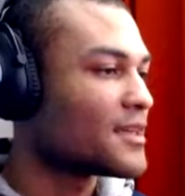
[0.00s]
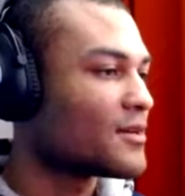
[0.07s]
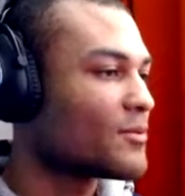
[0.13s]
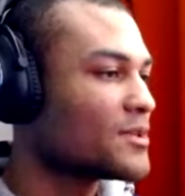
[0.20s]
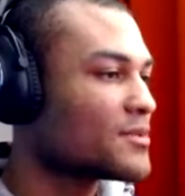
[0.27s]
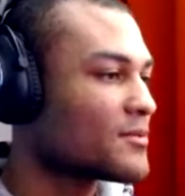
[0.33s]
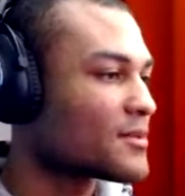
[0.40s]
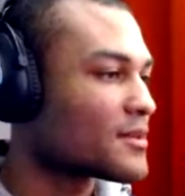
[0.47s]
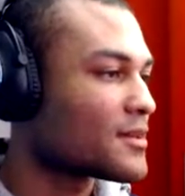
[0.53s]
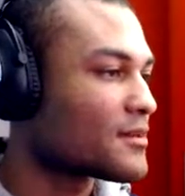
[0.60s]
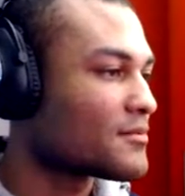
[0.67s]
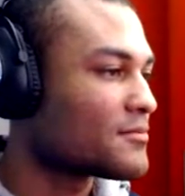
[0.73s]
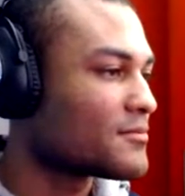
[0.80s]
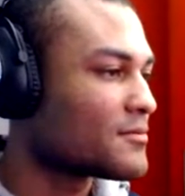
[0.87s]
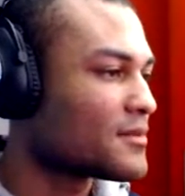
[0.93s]
And then what's over
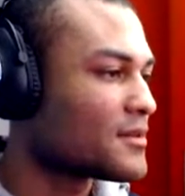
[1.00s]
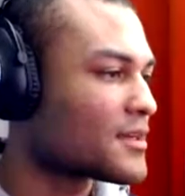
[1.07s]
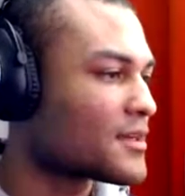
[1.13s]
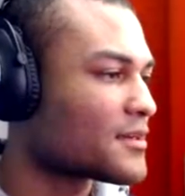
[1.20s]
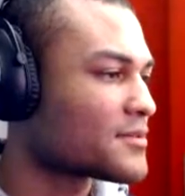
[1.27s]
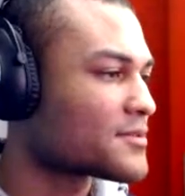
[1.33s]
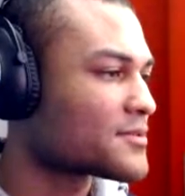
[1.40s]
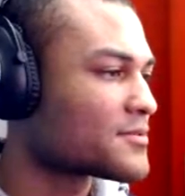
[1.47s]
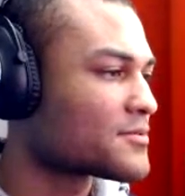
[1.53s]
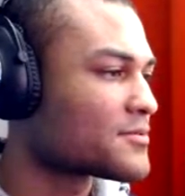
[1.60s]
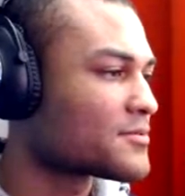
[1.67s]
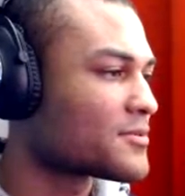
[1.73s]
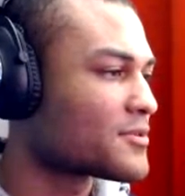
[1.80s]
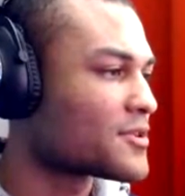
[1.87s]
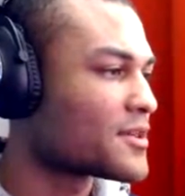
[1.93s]
there? Anything else?
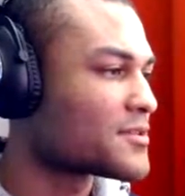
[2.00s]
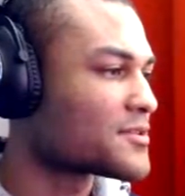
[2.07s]
Or